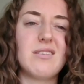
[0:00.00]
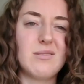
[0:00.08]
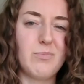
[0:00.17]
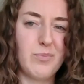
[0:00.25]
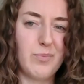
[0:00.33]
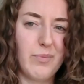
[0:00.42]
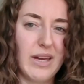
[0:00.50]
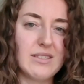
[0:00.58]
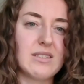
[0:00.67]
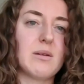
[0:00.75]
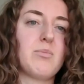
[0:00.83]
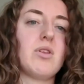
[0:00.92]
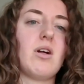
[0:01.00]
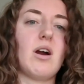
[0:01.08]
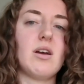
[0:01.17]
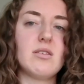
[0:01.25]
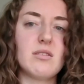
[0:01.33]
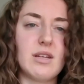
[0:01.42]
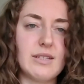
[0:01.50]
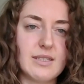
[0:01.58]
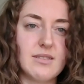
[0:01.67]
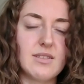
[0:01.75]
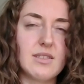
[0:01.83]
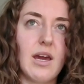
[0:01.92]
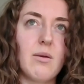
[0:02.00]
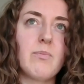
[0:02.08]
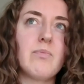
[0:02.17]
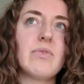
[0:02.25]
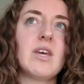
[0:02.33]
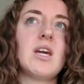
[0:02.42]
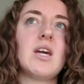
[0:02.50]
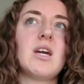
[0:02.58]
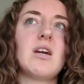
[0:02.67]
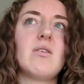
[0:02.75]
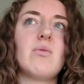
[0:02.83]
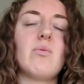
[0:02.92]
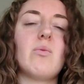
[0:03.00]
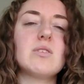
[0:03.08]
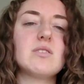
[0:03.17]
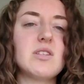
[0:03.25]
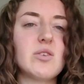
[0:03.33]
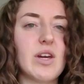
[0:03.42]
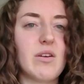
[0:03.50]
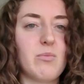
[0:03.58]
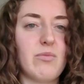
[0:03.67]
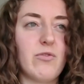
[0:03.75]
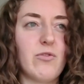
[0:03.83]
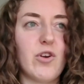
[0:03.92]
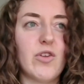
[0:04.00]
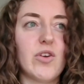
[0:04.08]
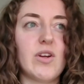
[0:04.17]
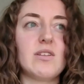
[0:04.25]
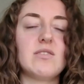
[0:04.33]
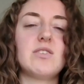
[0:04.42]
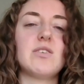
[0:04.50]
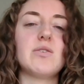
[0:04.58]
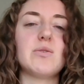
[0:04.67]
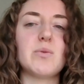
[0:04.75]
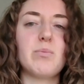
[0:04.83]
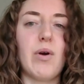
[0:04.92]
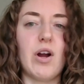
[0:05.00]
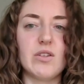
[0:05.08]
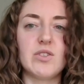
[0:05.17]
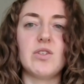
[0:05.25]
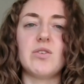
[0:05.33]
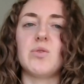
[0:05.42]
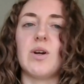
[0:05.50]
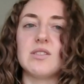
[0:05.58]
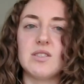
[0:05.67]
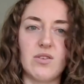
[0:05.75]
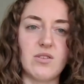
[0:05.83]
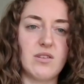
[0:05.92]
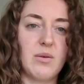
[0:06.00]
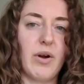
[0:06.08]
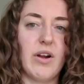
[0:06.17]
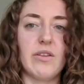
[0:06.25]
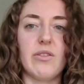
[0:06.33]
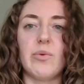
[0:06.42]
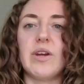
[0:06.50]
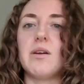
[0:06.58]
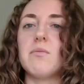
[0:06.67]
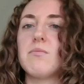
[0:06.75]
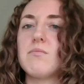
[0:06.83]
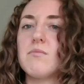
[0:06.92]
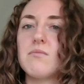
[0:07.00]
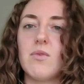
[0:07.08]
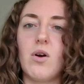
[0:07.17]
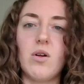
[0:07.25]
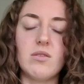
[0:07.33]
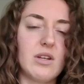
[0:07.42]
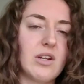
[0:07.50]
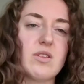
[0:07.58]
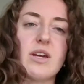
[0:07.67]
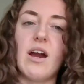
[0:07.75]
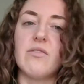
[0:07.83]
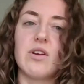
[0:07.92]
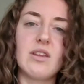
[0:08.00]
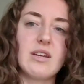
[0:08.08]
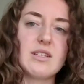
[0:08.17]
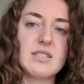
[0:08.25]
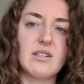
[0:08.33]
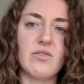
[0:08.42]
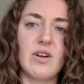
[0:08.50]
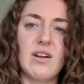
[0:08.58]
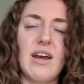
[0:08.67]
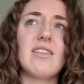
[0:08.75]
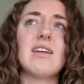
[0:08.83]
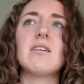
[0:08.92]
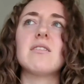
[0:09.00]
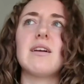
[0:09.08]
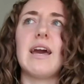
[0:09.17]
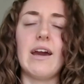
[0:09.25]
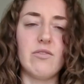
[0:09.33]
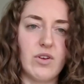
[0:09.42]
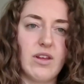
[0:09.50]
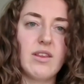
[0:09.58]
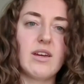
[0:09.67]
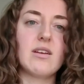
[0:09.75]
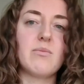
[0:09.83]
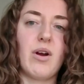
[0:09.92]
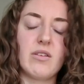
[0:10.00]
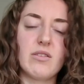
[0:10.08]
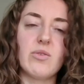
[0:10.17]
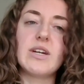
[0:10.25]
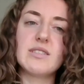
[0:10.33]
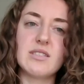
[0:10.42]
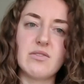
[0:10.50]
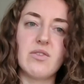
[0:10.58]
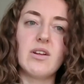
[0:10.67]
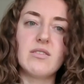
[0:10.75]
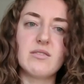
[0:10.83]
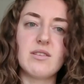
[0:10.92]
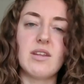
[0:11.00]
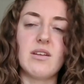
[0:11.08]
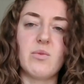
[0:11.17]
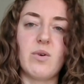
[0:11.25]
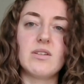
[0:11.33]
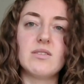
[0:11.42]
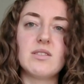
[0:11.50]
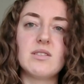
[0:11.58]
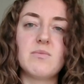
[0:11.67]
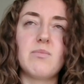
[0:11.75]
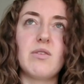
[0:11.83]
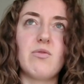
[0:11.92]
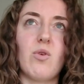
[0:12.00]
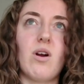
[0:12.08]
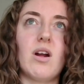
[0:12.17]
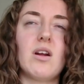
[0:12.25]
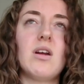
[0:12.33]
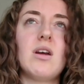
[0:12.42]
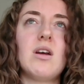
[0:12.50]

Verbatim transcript: the basic plot is the same. Once you get further into part two and certainly part three, nearly everything is different. I think everything in part three is different than it was before.